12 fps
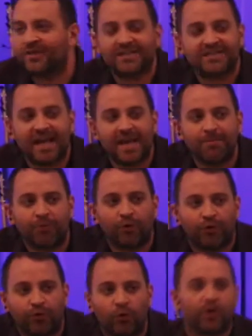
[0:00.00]
on the
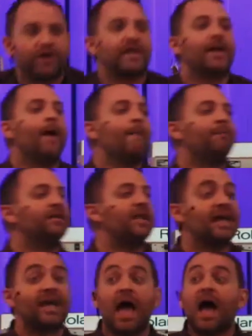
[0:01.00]
table authority, but
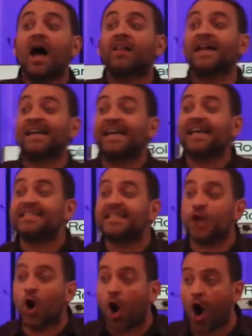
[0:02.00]
like, like he's
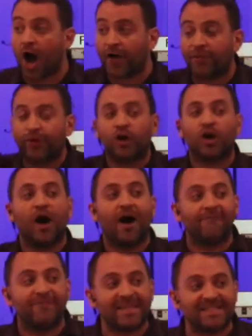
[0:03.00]
the author
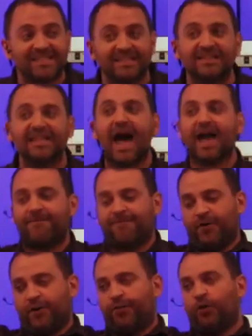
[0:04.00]
of this life
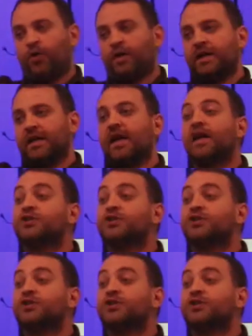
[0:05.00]
authority.